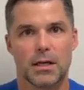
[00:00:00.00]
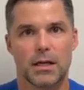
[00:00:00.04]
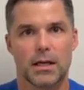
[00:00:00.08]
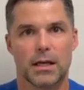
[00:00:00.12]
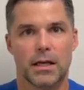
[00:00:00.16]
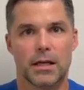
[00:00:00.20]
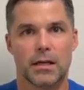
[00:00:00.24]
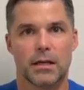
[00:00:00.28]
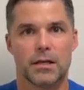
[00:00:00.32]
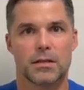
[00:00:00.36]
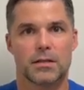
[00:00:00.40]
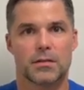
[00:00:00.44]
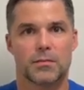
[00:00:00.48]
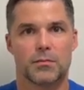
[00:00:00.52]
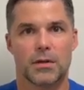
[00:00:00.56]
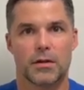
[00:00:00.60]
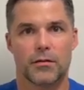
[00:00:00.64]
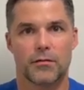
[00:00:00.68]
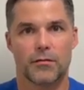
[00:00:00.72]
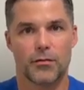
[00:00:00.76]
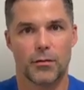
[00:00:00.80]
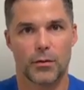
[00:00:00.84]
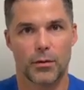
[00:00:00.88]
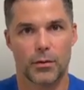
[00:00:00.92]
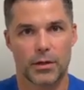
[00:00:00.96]
in his
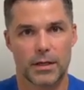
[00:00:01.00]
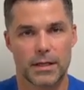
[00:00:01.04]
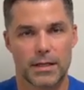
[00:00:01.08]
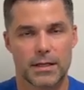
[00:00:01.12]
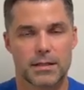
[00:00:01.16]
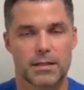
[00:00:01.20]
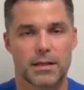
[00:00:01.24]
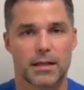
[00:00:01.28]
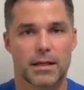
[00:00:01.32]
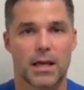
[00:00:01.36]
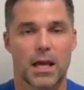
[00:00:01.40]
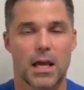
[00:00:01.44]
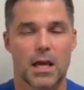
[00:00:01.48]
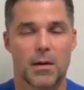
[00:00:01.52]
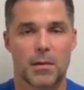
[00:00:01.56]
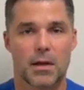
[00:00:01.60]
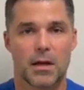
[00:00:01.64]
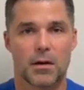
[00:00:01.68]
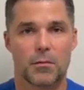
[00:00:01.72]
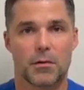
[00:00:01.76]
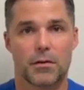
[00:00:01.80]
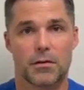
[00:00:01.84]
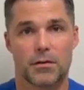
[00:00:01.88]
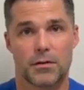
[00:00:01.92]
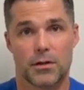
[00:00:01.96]
mid-40s that came
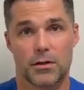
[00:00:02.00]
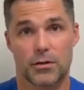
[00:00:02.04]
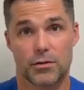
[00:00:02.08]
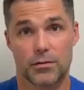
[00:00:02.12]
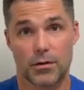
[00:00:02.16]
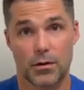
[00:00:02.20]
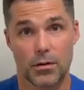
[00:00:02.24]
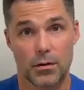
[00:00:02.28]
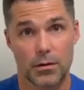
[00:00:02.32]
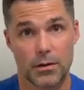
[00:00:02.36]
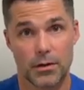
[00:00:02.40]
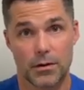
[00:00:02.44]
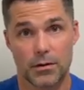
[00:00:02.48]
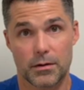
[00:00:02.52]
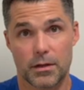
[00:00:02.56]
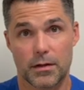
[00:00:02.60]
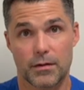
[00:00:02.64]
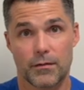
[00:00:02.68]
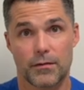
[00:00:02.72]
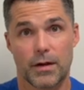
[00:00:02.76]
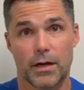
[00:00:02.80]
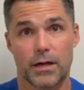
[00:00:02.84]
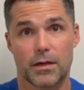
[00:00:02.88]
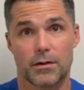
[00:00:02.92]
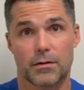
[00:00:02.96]
in with a trochlear
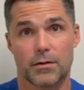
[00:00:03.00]
defect,